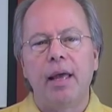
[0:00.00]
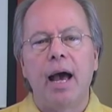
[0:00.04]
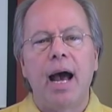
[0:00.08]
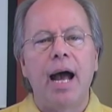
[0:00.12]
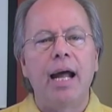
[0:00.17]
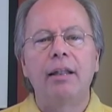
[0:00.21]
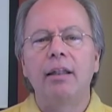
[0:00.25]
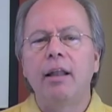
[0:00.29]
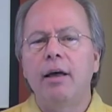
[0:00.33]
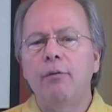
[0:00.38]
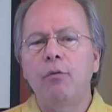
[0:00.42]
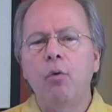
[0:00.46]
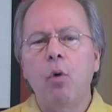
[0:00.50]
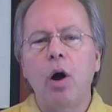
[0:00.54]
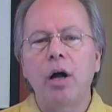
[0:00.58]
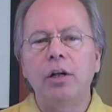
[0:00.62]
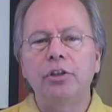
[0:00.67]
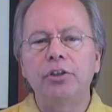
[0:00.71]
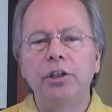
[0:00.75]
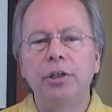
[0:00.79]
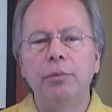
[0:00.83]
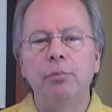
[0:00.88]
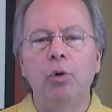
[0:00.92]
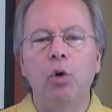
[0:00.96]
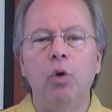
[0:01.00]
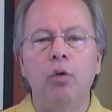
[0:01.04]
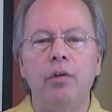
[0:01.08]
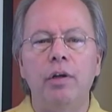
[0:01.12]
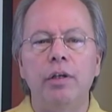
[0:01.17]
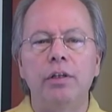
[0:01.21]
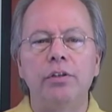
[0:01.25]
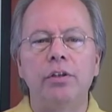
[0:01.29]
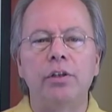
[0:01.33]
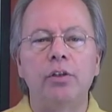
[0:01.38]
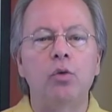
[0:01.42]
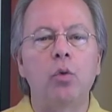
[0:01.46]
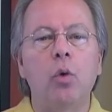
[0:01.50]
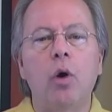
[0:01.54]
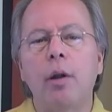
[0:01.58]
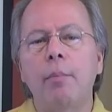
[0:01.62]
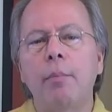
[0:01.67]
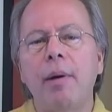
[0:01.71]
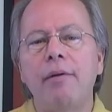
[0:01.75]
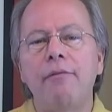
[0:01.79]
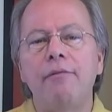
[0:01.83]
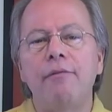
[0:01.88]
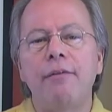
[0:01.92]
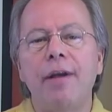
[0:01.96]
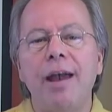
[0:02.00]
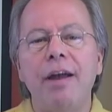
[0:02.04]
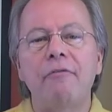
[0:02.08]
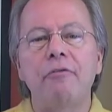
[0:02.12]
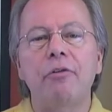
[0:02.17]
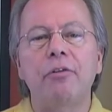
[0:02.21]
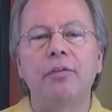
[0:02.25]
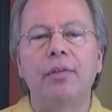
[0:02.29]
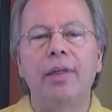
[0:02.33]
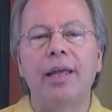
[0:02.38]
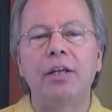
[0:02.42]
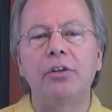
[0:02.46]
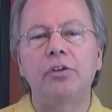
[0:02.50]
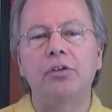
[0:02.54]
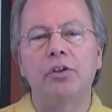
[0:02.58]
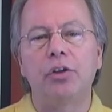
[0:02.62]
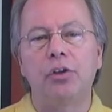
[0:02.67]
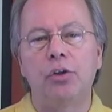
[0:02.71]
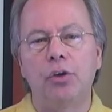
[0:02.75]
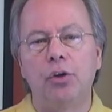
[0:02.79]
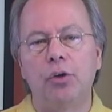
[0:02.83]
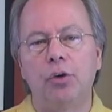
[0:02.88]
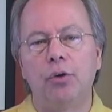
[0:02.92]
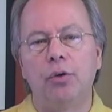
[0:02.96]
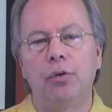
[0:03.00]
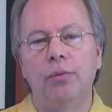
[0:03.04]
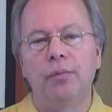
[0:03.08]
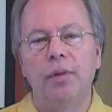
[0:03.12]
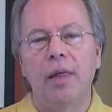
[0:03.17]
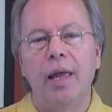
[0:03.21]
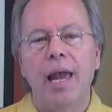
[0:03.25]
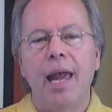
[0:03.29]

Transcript: I love watching movies. It's one of my favorite things to do.